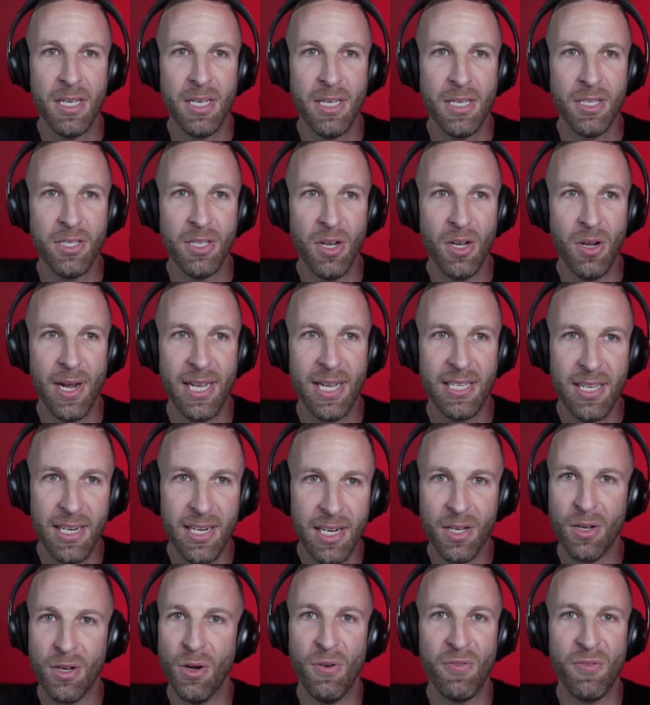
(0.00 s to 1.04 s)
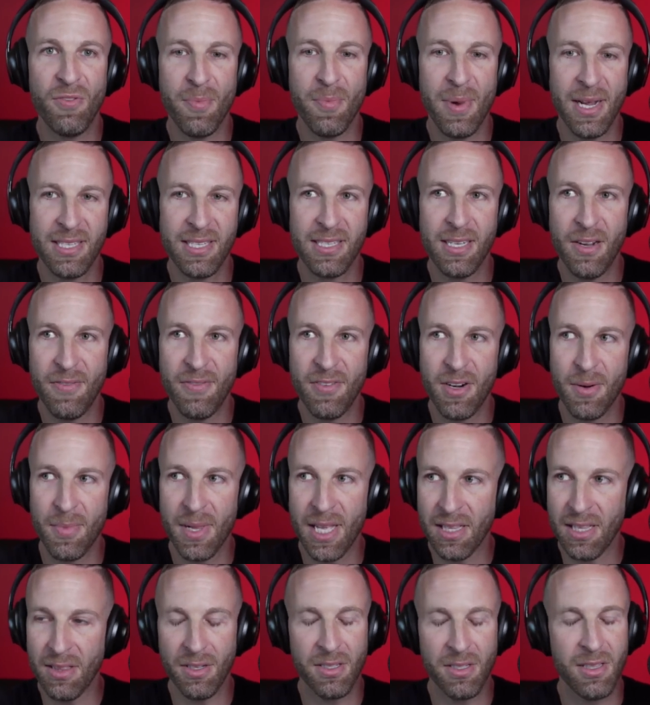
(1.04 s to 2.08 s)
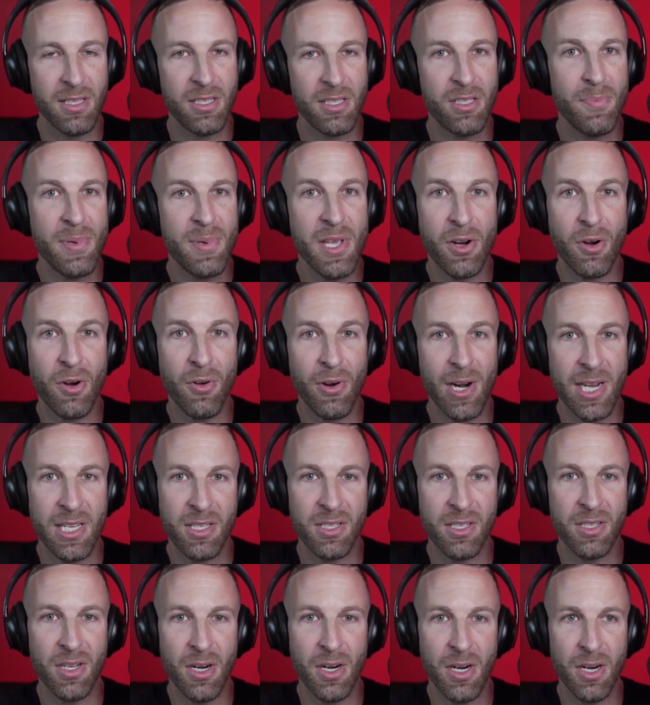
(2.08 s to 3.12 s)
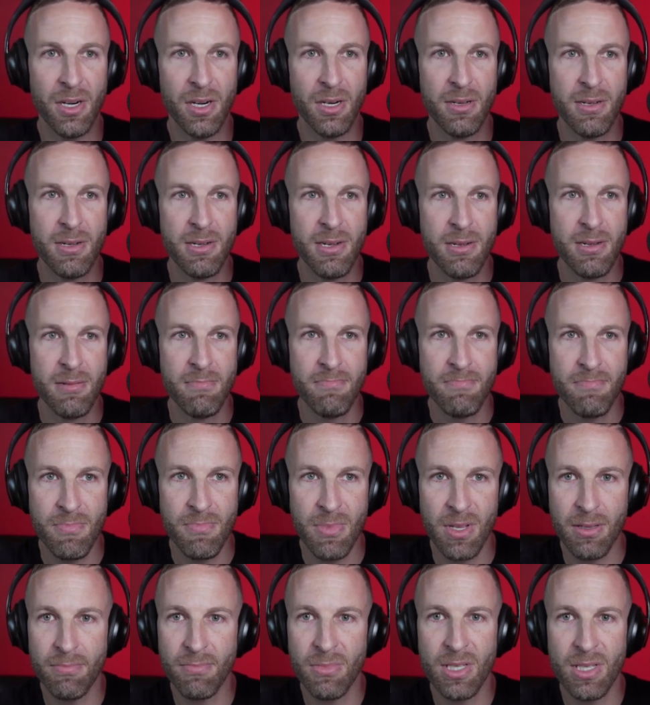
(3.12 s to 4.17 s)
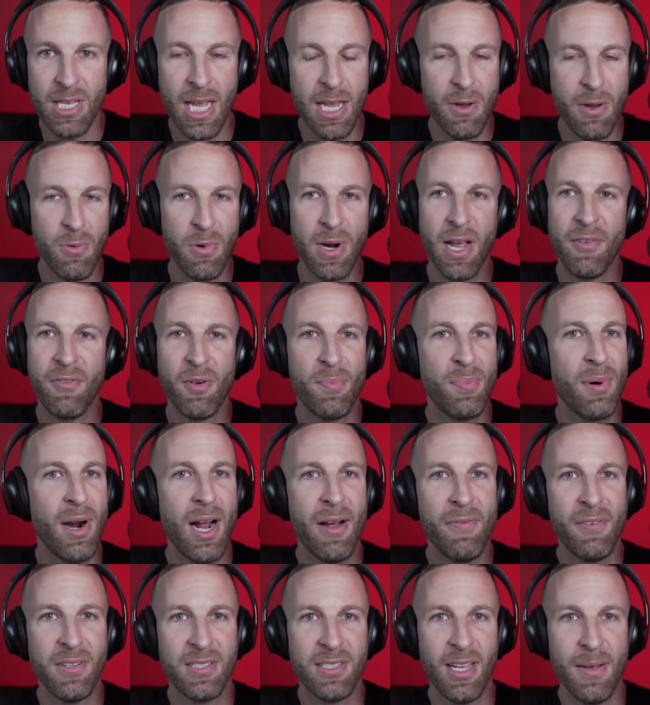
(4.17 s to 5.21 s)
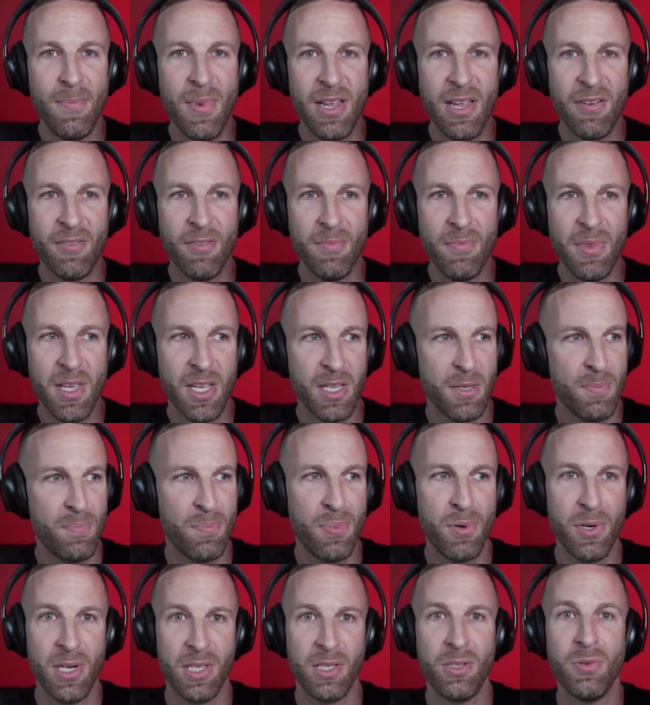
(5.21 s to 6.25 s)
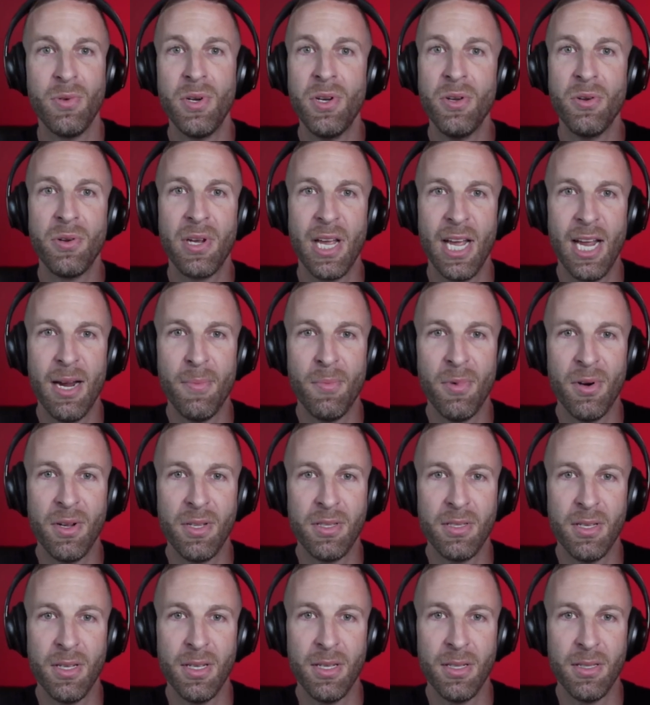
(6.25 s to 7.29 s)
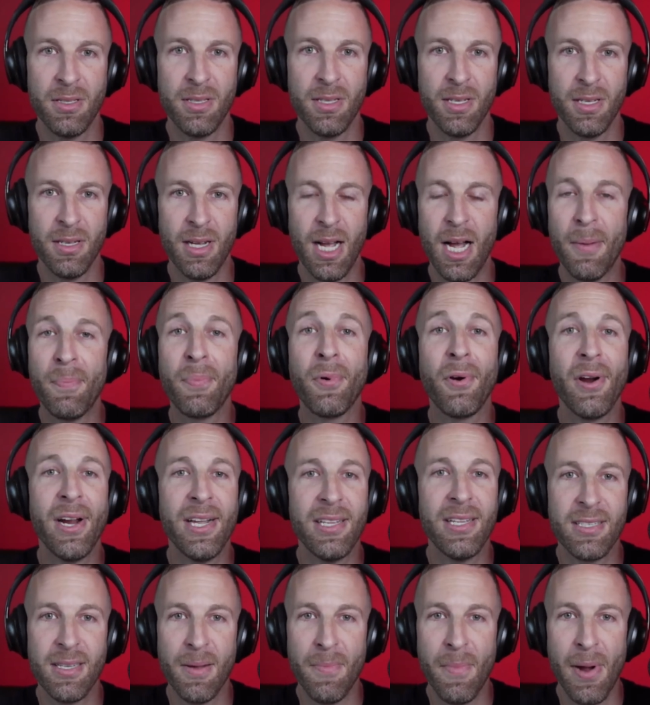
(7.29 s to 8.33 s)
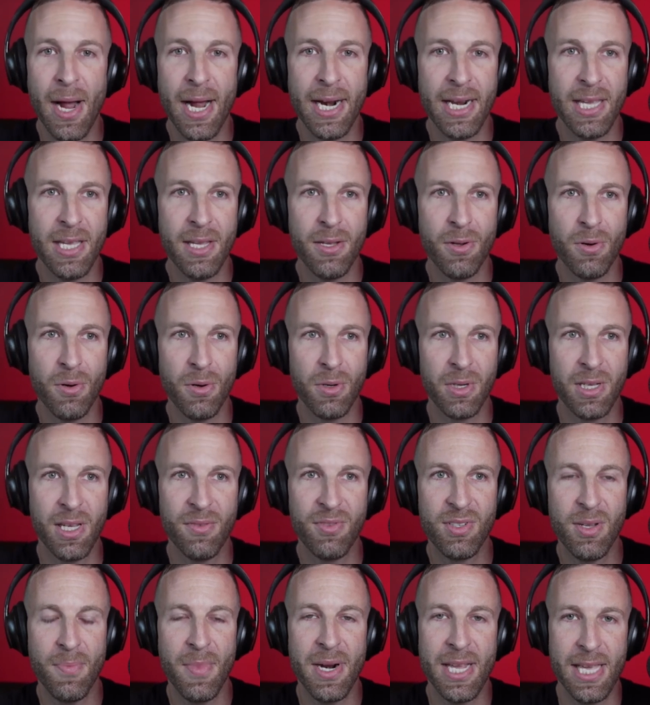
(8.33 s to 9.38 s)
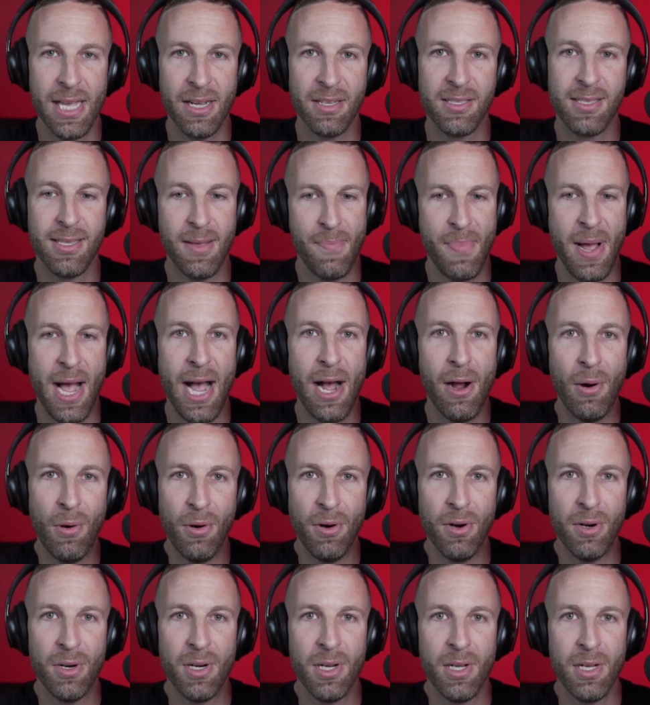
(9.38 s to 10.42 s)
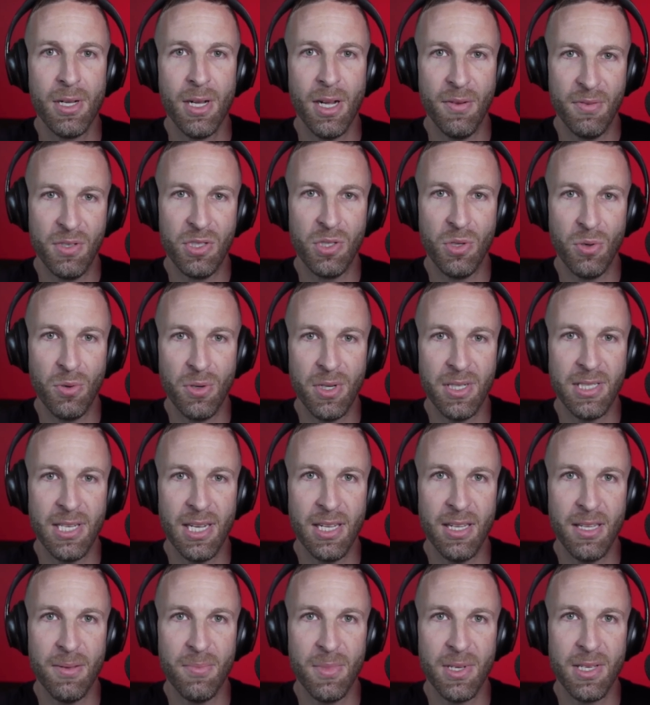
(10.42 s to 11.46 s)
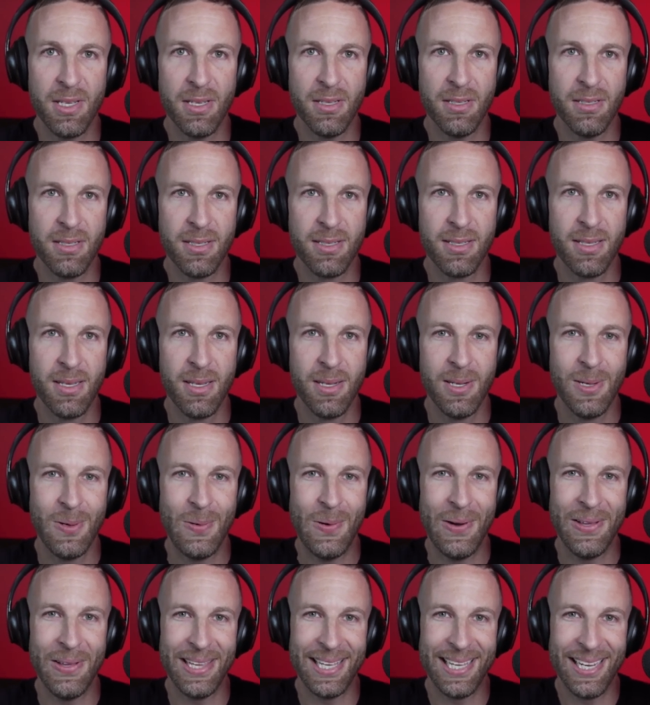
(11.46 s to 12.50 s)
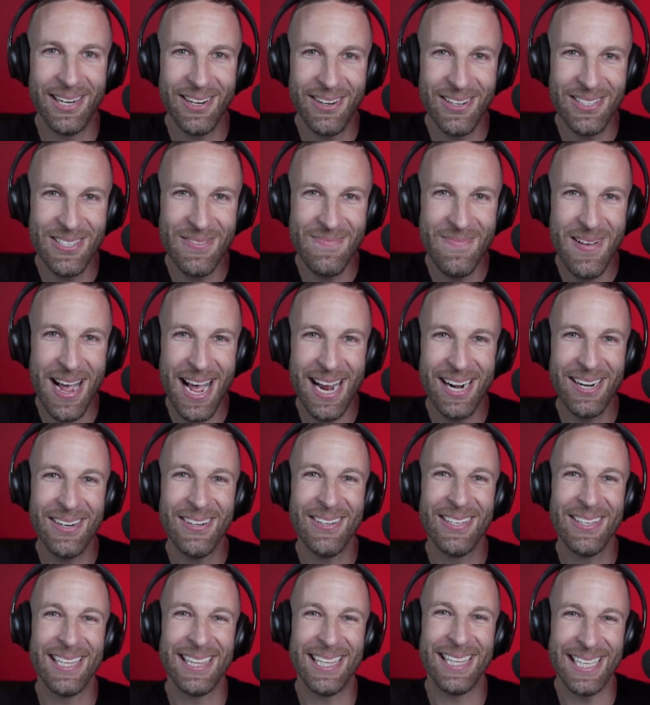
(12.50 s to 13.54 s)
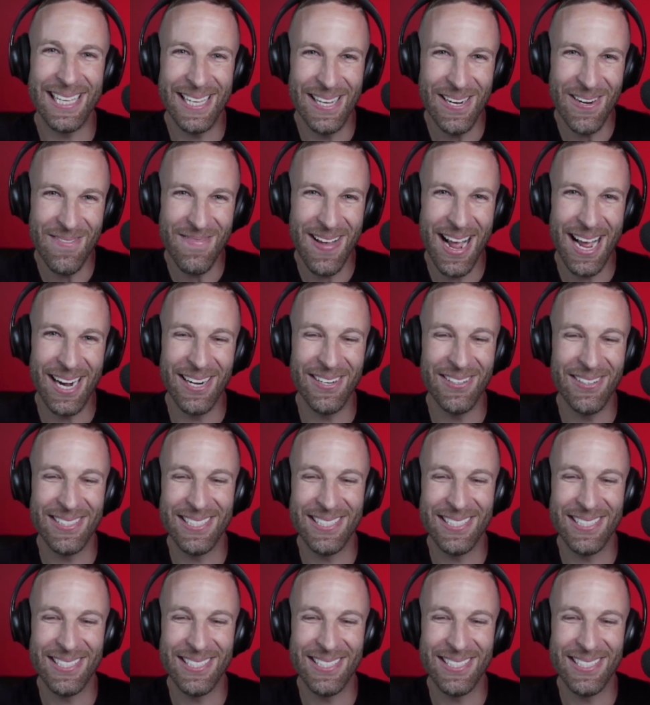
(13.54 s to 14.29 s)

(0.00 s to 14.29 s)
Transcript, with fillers: So I set a goal for myself, and I'm like, look, this will be a great start. Take whatever profits I make from this, put it to a new camera to, to upgrade somebody or give somebody else the power of storytelling, because while the gear doesn't matter, the gear matters.